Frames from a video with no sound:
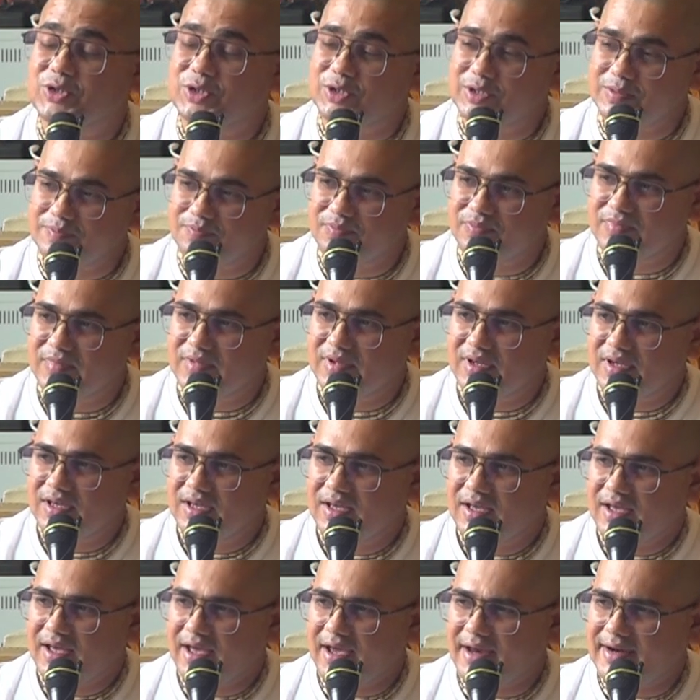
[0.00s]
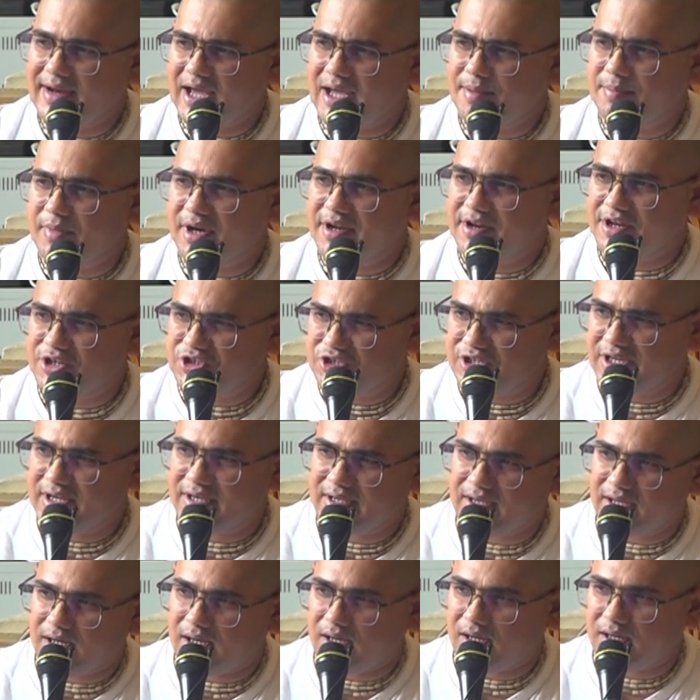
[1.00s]
go. And I'm
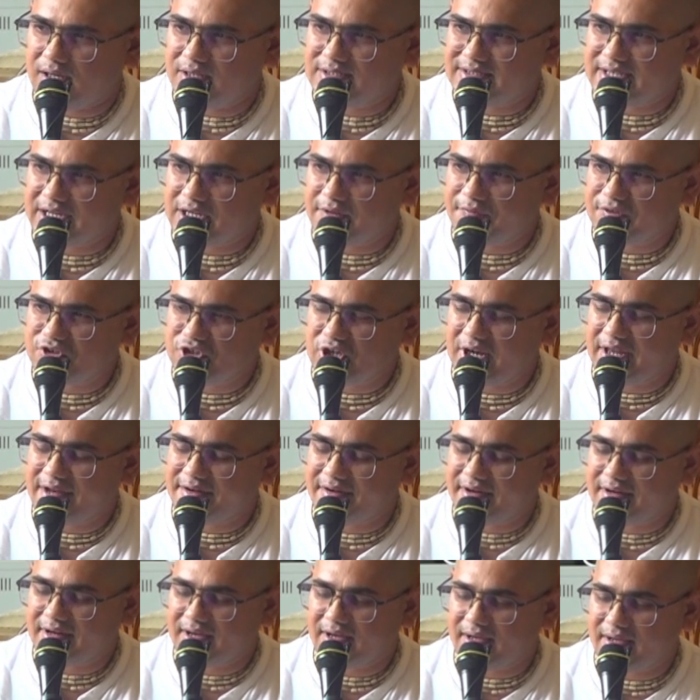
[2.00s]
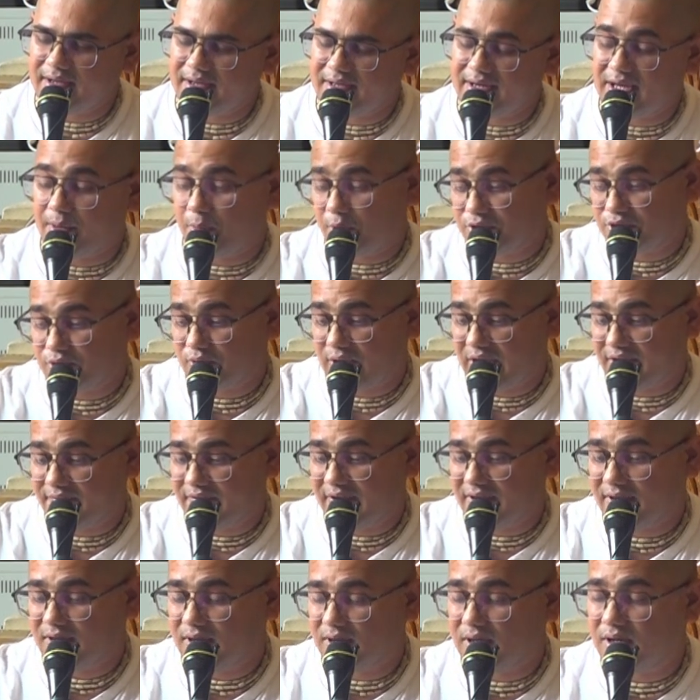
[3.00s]
arranging a sacrificial arena, and I'm also
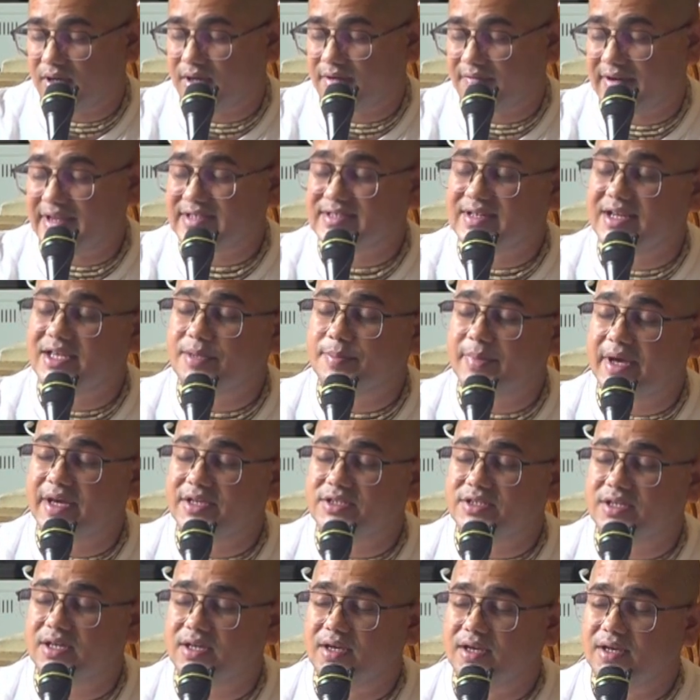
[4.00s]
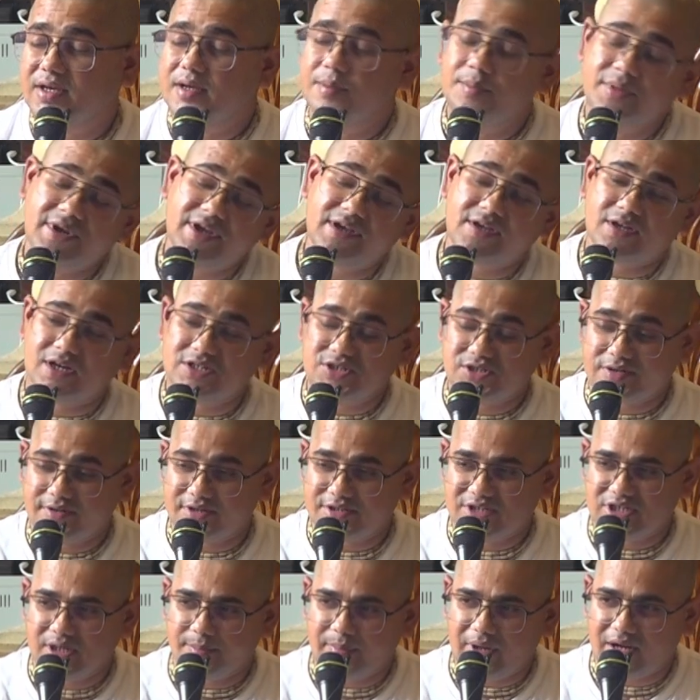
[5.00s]
having a wrestling match. Bring
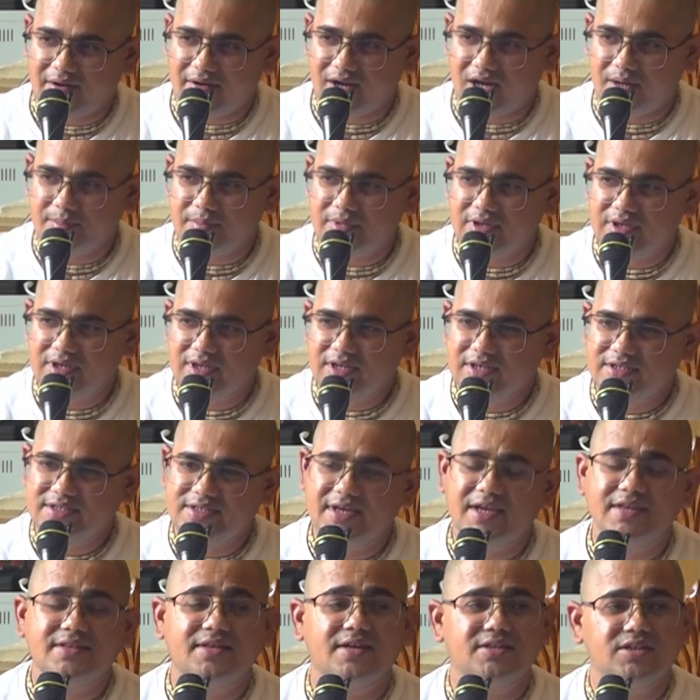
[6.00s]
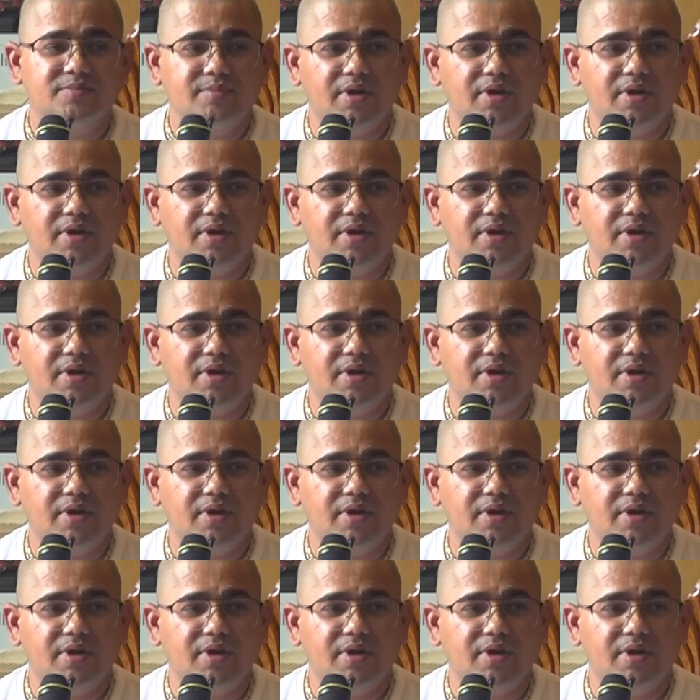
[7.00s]
Krishna Balram, say Nanda